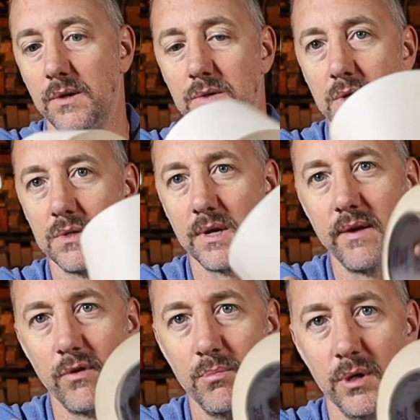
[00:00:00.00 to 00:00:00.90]
use this on
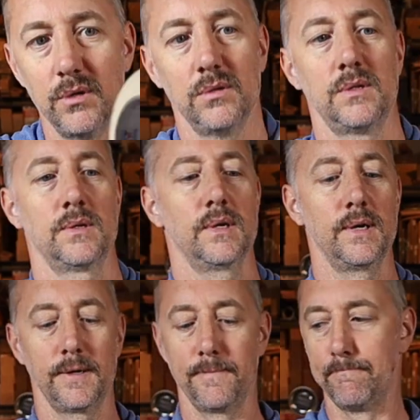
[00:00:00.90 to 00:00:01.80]
every build.
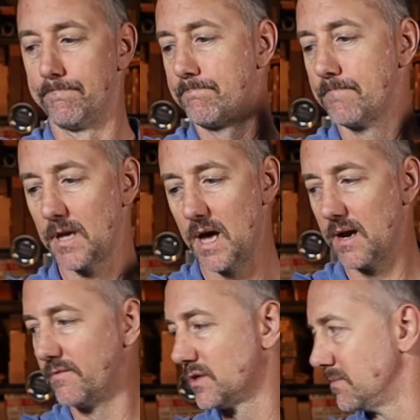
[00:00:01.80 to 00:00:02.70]

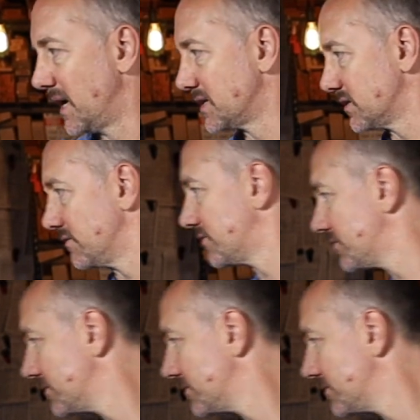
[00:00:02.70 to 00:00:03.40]
Can't have too much of